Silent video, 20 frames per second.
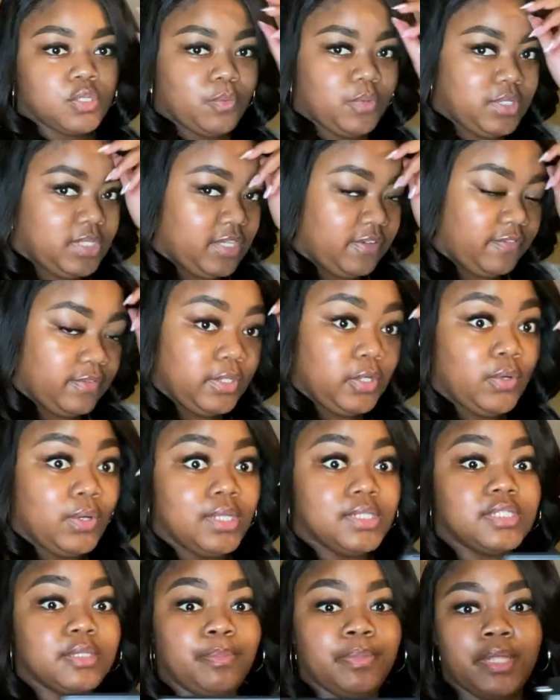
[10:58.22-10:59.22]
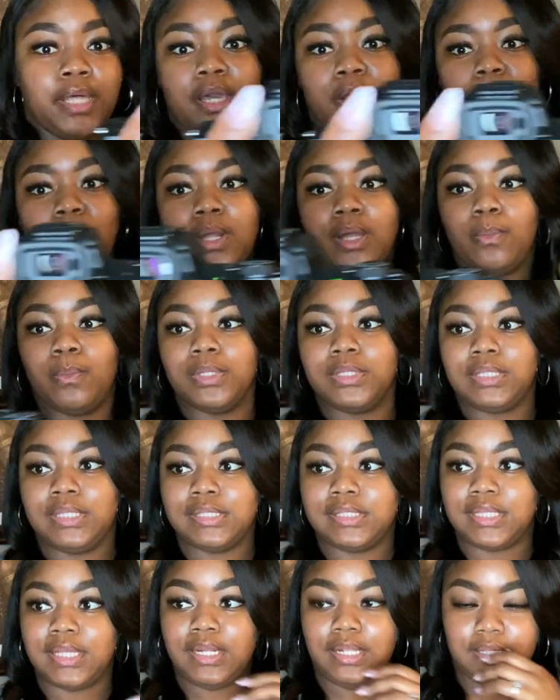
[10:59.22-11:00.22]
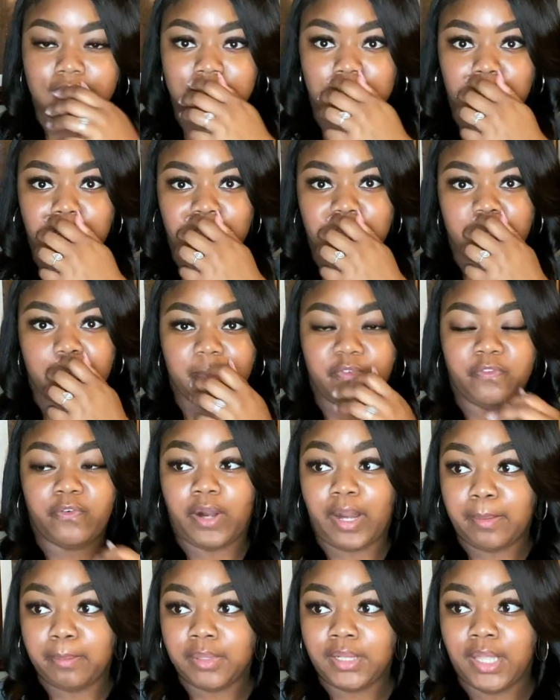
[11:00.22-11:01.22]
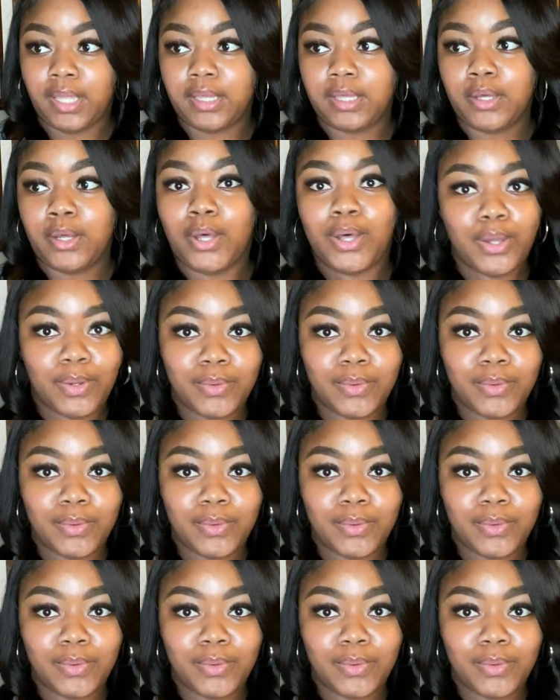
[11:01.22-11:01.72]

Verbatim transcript: we're definitely gonna have to play around with these settings a bit before I'd be like, oh